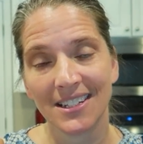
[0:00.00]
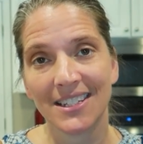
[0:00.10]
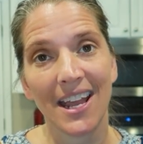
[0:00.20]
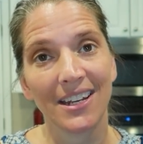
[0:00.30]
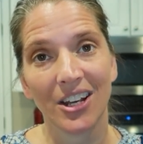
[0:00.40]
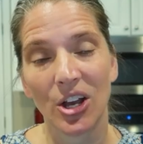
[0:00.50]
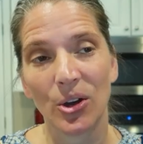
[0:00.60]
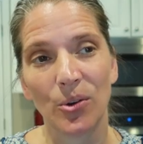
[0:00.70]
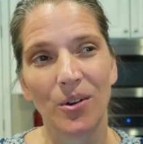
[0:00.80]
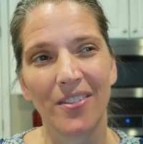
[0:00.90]
day to
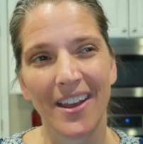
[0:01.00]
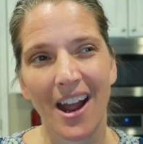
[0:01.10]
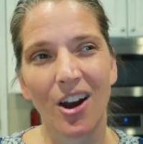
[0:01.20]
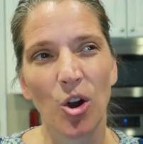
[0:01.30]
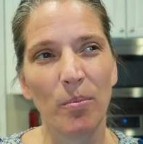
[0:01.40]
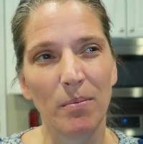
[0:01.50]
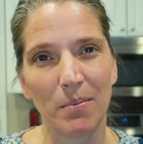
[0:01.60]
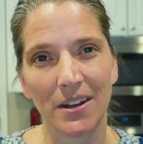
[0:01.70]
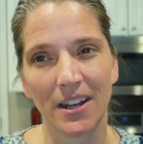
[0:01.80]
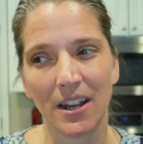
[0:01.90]
go. They are open
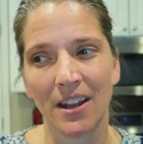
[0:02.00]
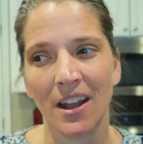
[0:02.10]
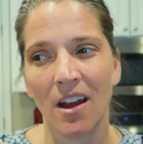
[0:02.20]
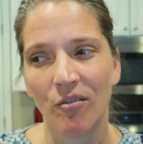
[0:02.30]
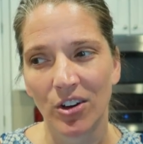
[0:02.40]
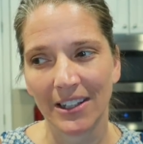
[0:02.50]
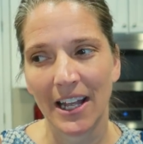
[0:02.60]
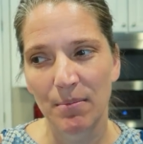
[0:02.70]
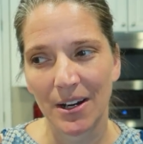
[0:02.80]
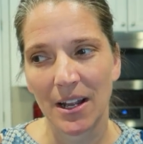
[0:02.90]
Monday for
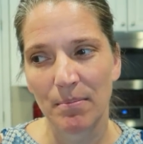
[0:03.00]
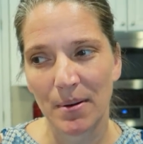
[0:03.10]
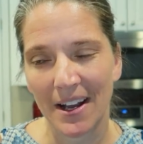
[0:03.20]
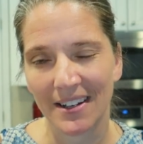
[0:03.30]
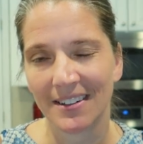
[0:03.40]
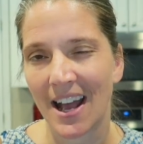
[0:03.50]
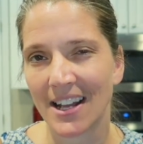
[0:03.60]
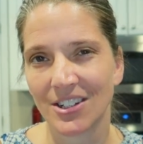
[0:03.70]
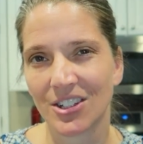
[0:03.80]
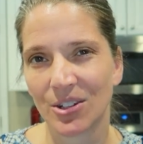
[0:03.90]
Labor Day, but
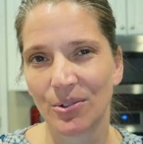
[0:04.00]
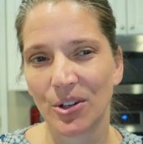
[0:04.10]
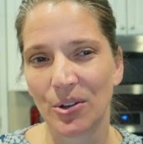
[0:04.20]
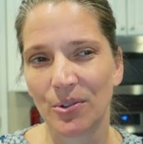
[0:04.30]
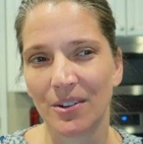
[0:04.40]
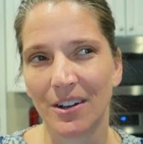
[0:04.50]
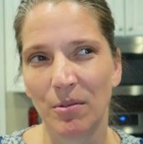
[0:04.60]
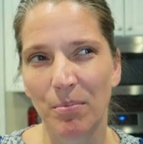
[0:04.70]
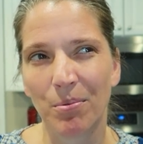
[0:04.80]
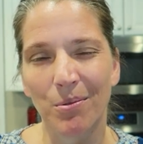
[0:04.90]
I just don't know.
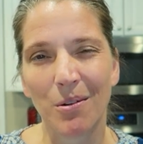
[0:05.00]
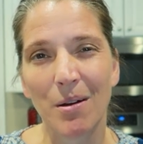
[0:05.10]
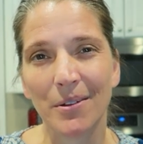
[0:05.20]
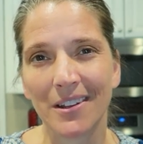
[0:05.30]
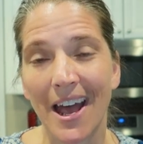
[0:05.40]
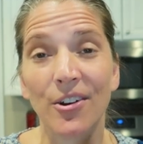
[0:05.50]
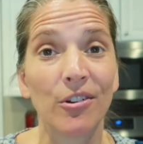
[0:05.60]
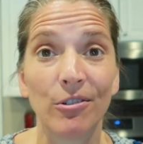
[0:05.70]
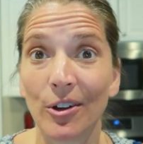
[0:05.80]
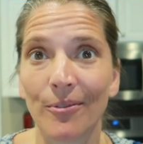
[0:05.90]
We'll probably, I don't
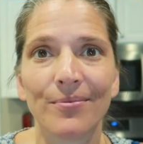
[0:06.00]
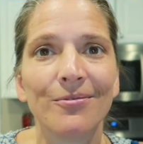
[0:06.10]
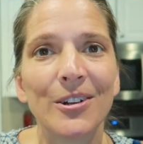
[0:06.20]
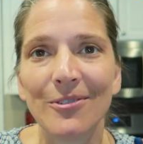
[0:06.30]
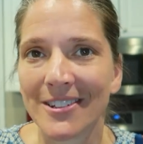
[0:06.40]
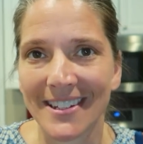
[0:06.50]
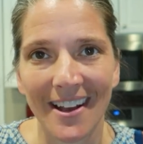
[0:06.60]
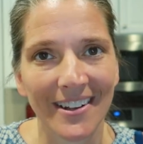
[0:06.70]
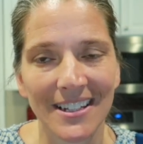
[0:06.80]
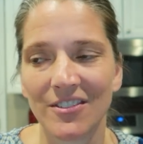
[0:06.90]
know if we'll go. We will see
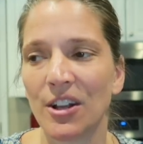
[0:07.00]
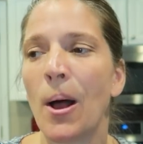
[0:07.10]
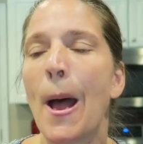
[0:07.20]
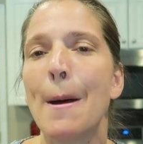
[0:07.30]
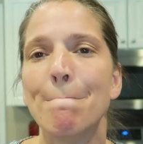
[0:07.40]
how kids feel.